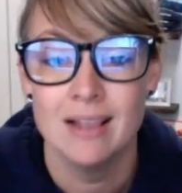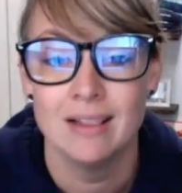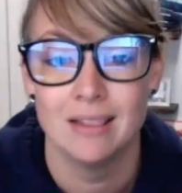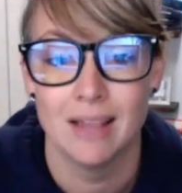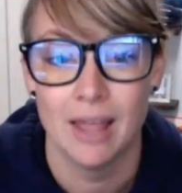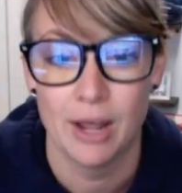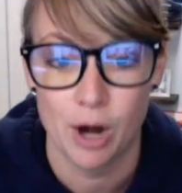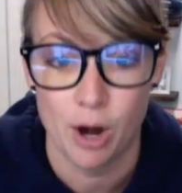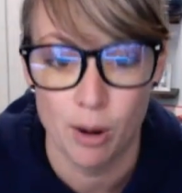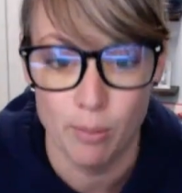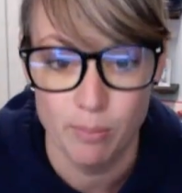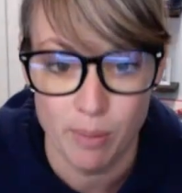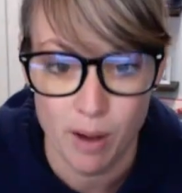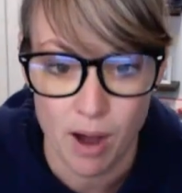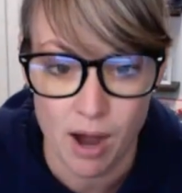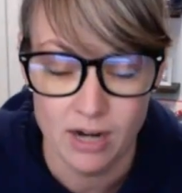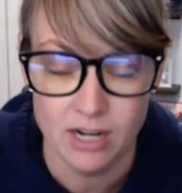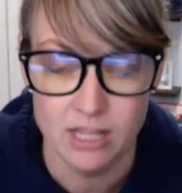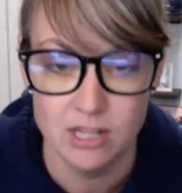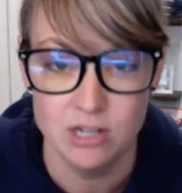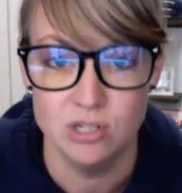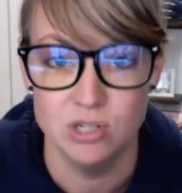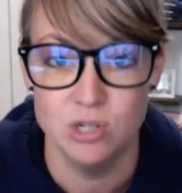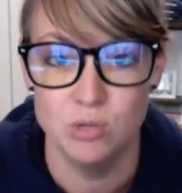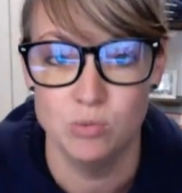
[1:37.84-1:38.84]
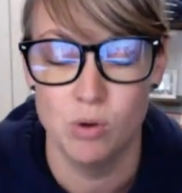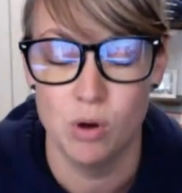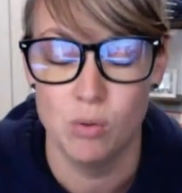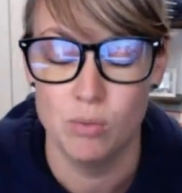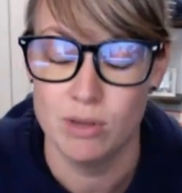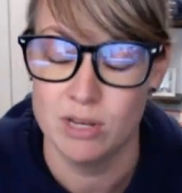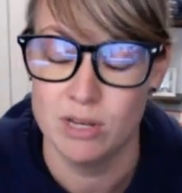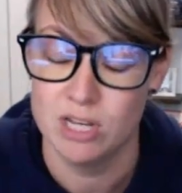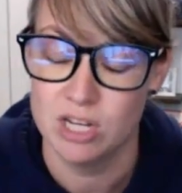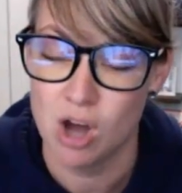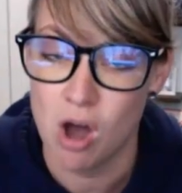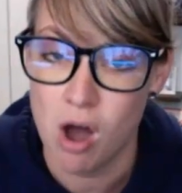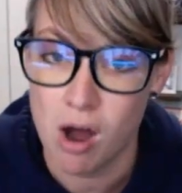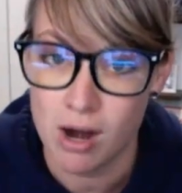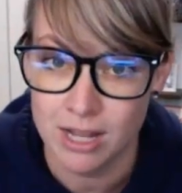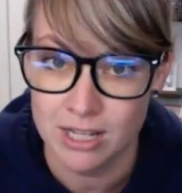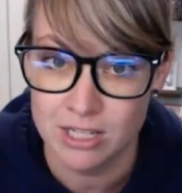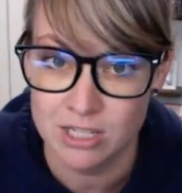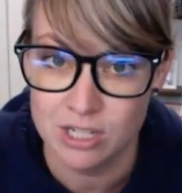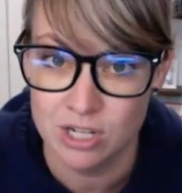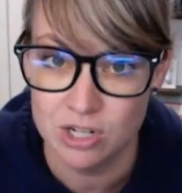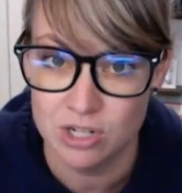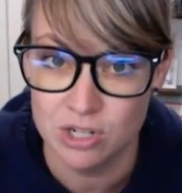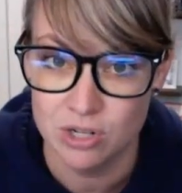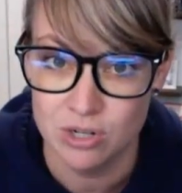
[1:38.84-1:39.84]
let our body do what we taught it
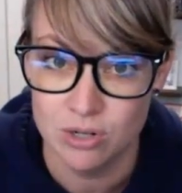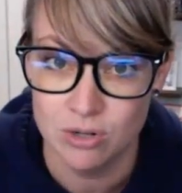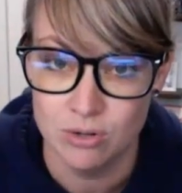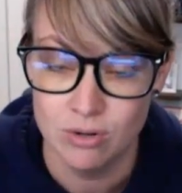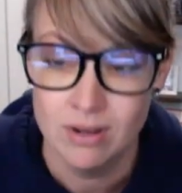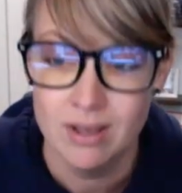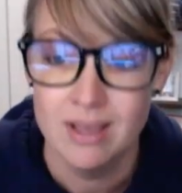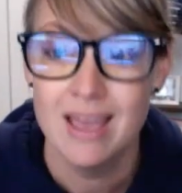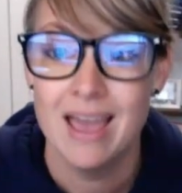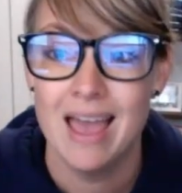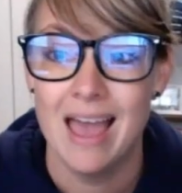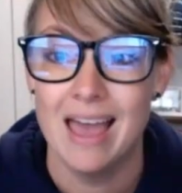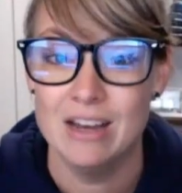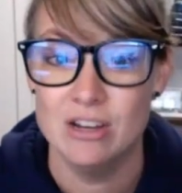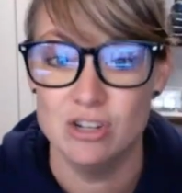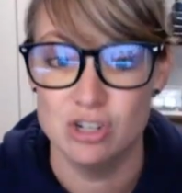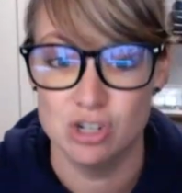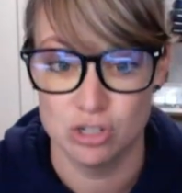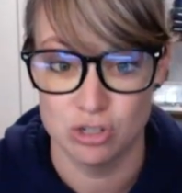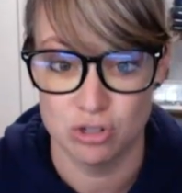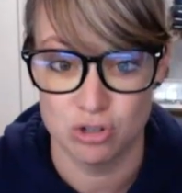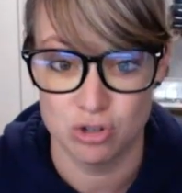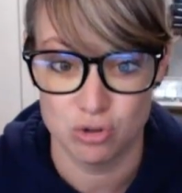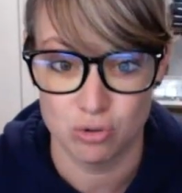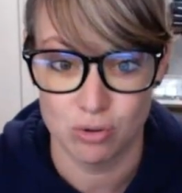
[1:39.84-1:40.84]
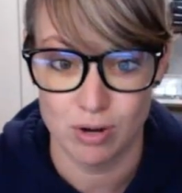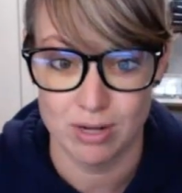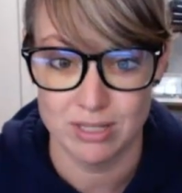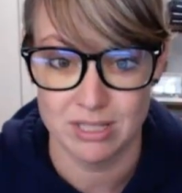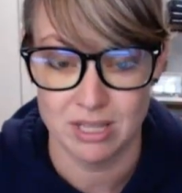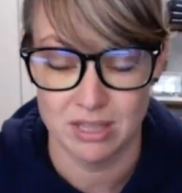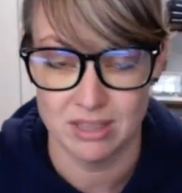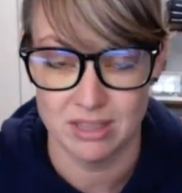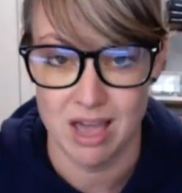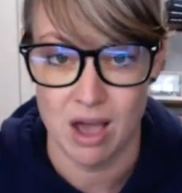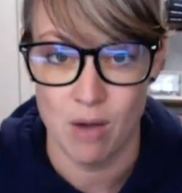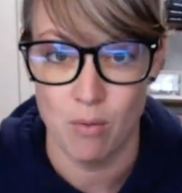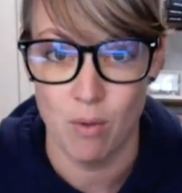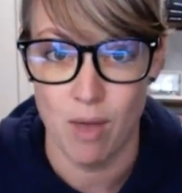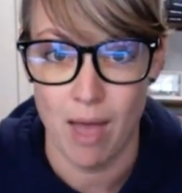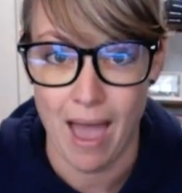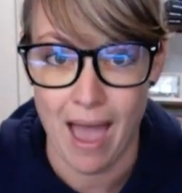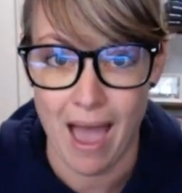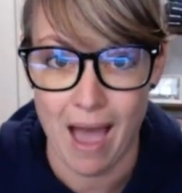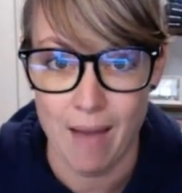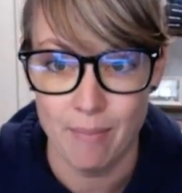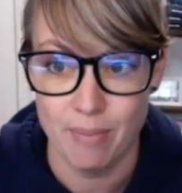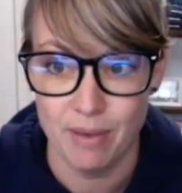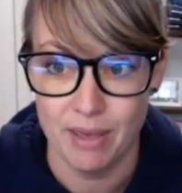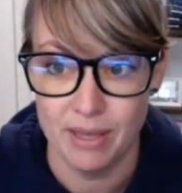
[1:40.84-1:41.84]
to do, and just trust that that will
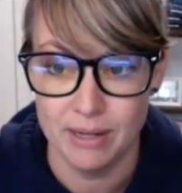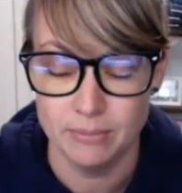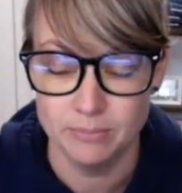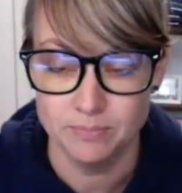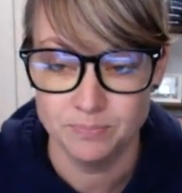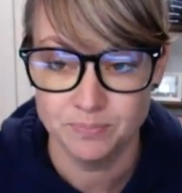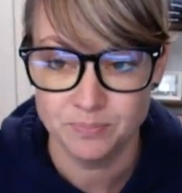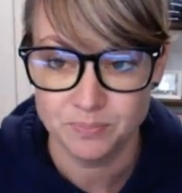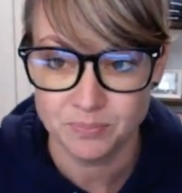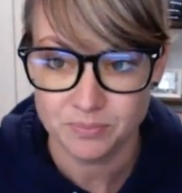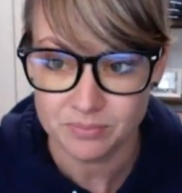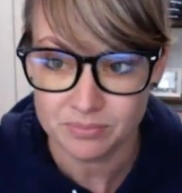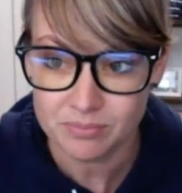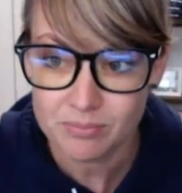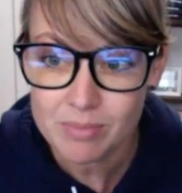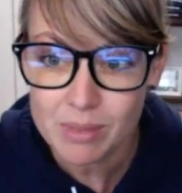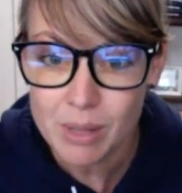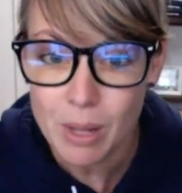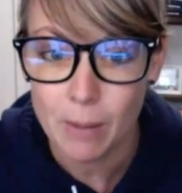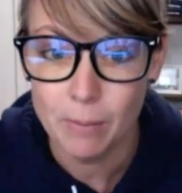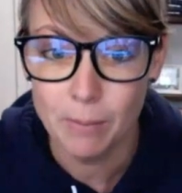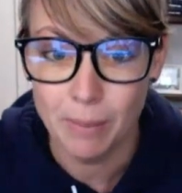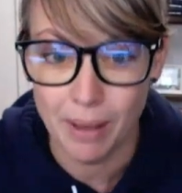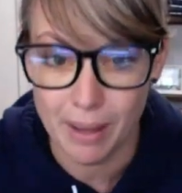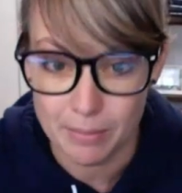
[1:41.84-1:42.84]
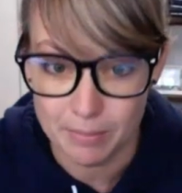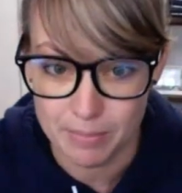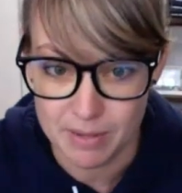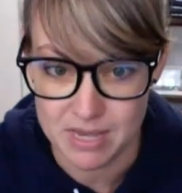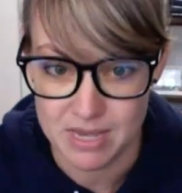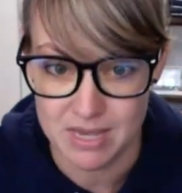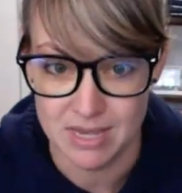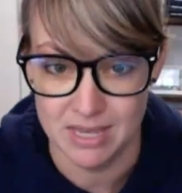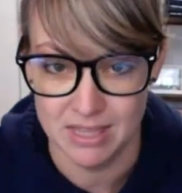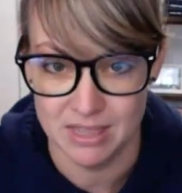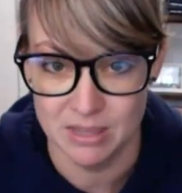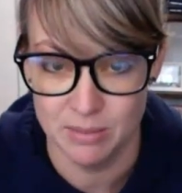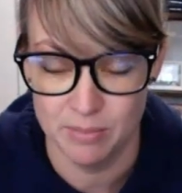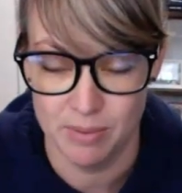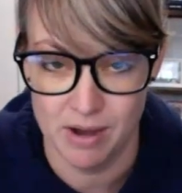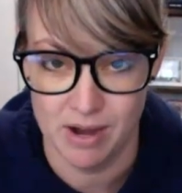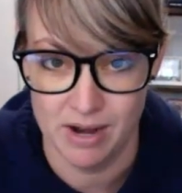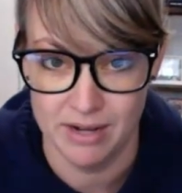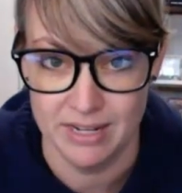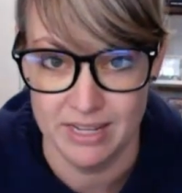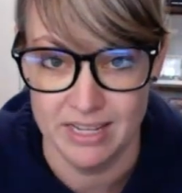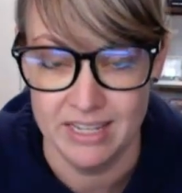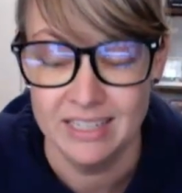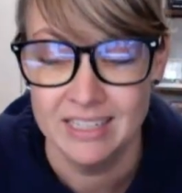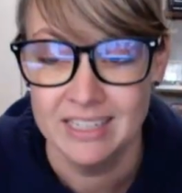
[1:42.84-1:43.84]
happen by being in the
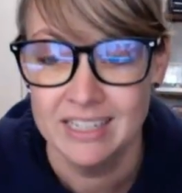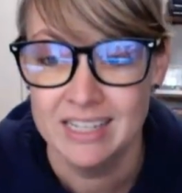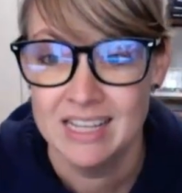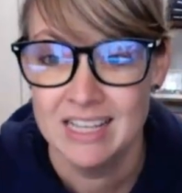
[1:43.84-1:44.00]
body.